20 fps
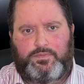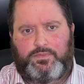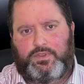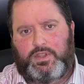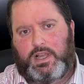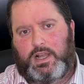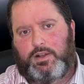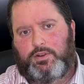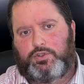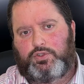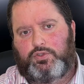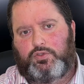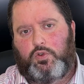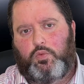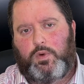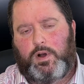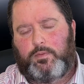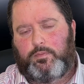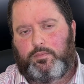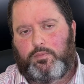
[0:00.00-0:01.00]
the actual
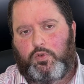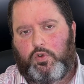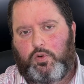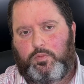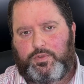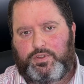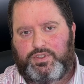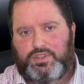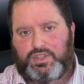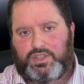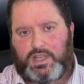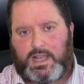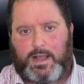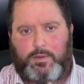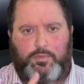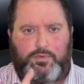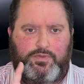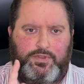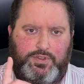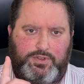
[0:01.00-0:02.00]
One More music
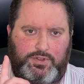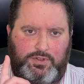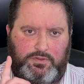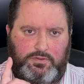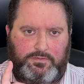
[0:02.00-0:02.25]
app with the new